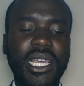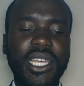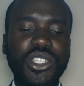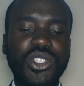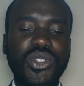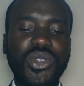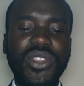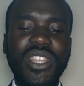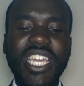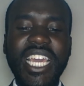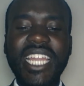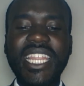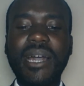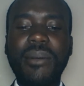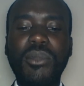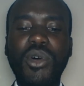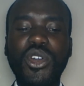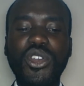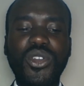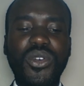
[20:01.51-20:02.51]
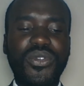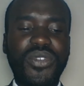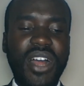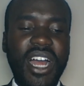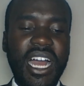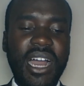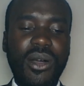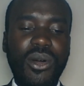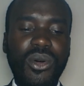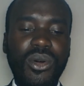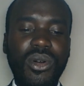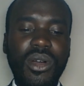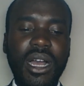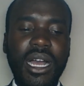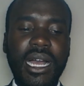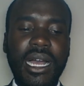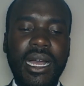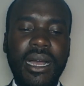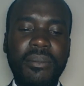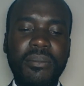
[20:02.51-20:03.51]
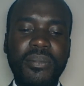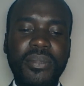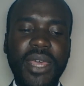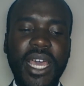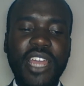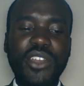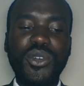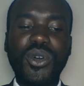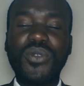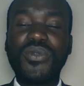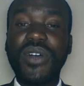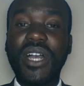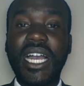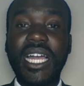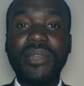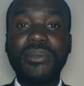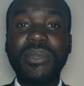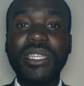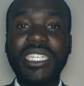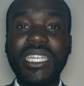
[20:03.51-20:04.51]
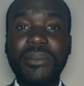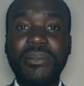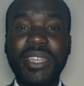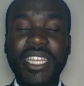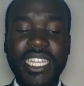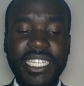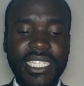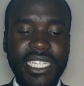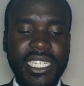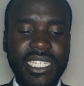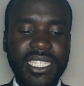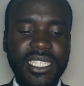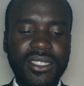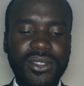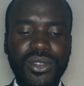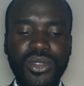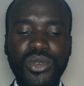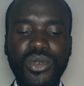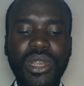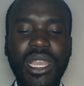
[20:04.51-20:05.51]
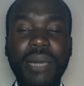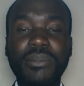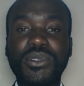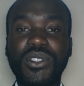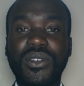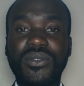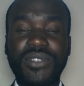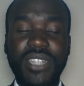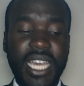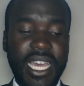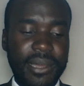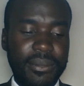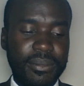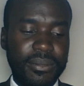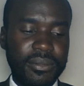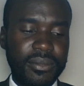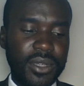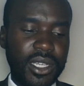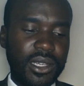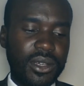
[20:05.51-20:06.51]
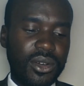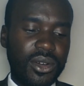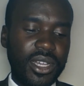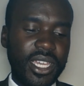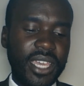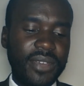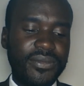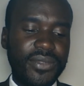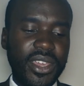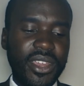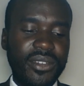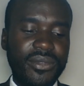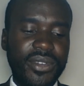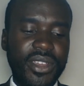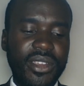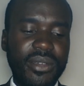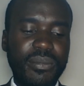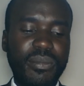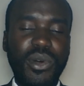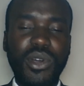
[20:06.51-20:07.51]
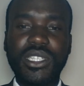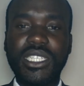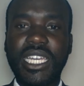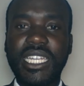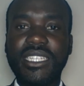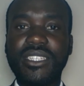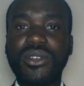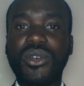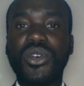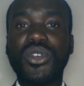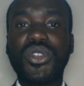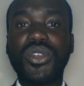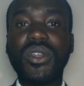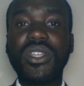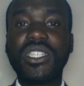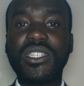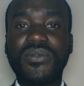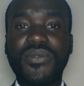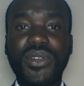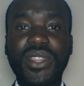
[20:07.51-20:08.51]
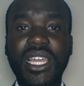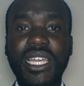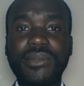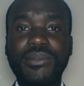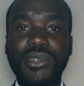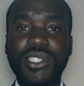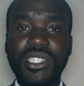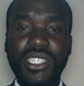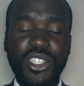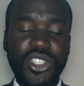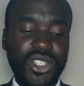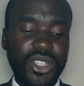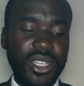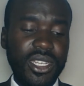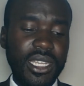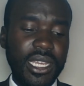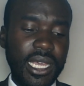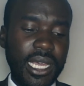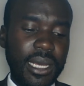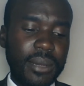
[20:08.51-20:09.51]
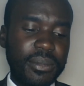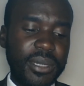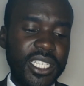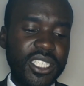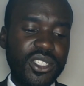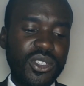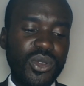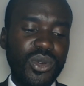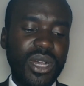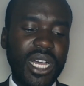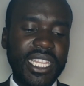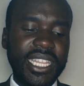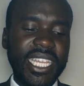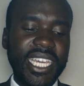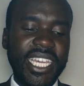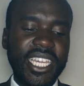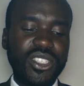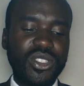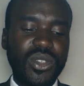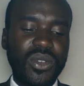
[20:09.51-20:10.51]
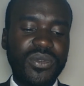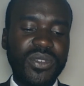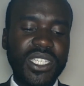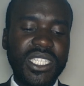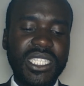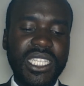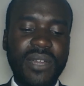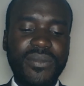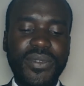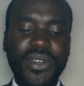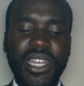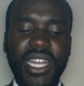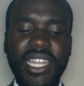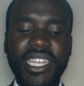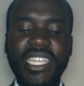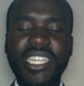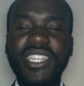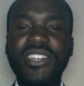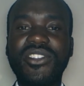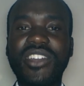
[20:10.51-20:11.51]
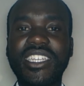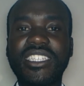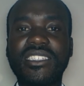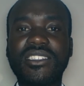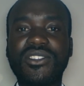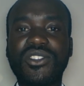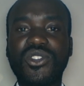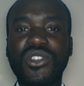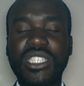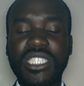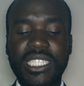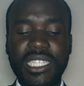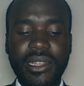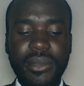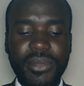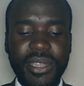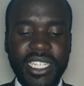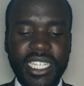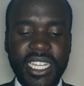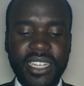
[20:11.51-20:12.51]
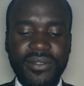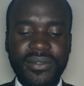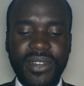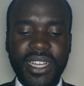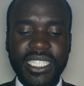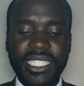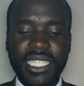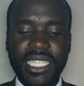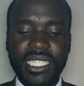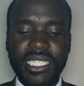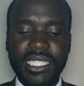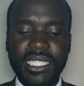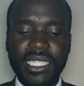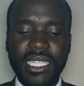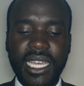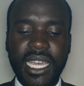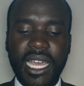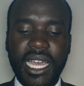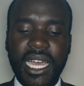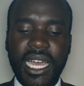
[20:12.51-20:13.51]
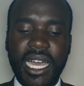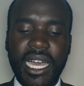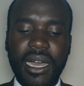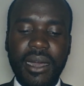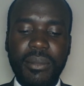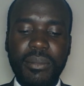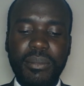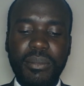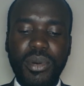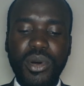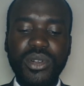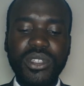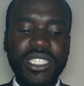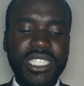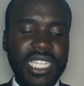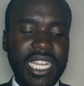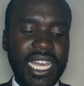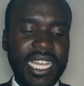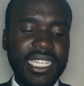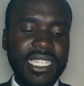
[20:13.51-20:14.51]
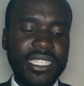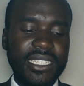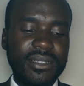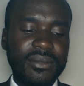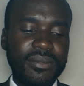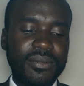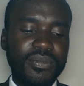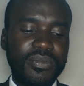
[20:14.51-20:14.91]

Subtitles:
So the other mode of how an offer can be terminated is through lapse of time. Okay, very, very important. Authority for that position, please look at the case of East African Industries Limited versus Polsland.